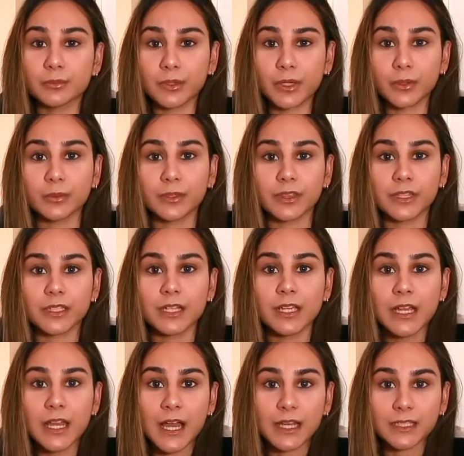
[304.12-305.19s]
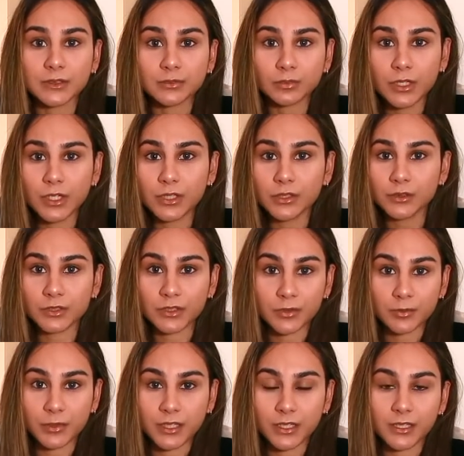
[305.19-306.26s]
well with it as well,
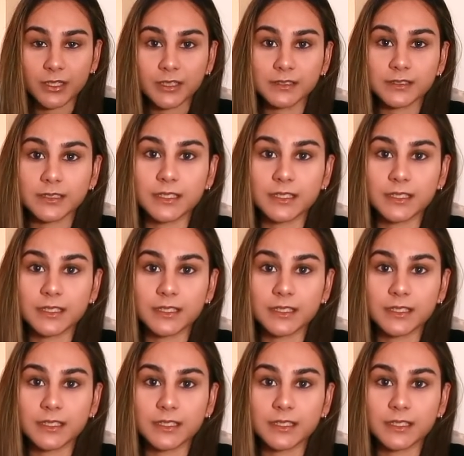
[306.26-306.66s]
just because